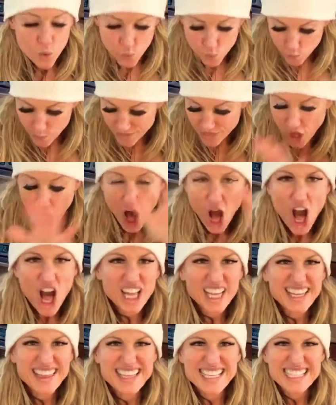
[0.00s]
With
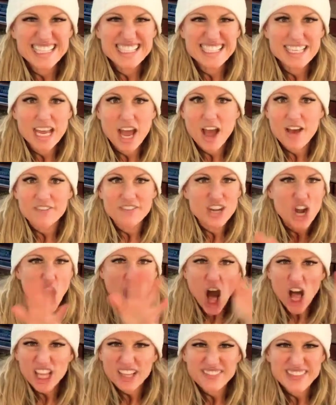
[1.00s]
all of this stuff and
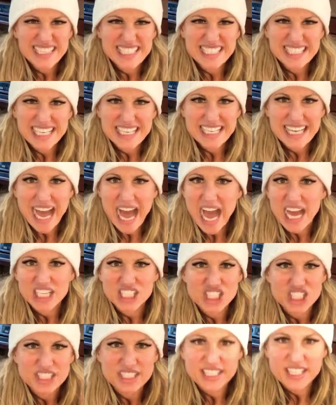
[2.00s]
all of these
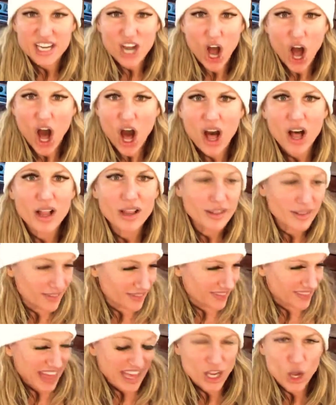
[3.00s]
concoctions and
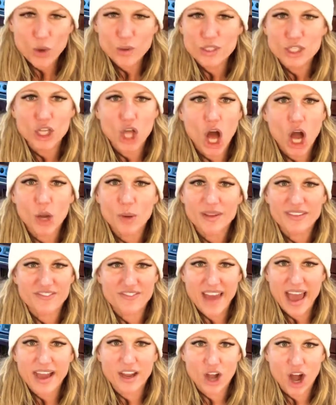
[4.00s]
all that goes along with
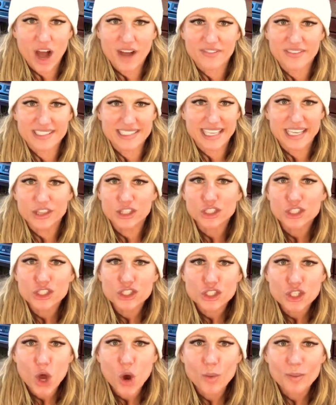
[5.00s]
fat coffees, like there's
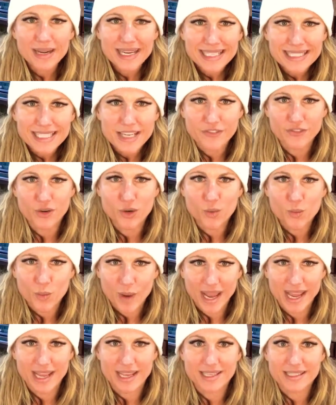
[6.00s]
so many different
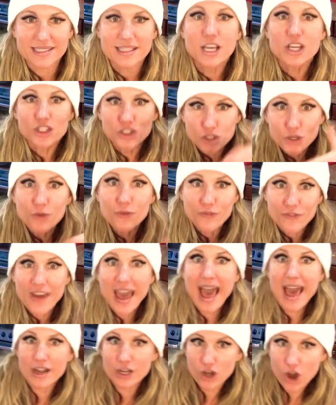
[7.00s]
ways to
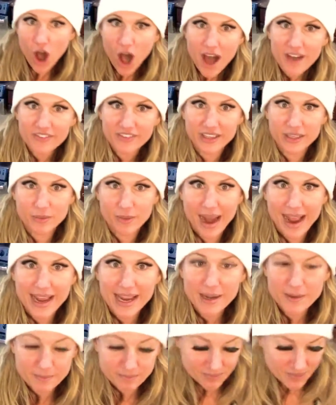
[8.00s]
fat coffee,
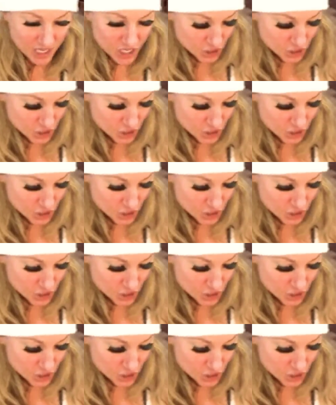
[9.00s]
right?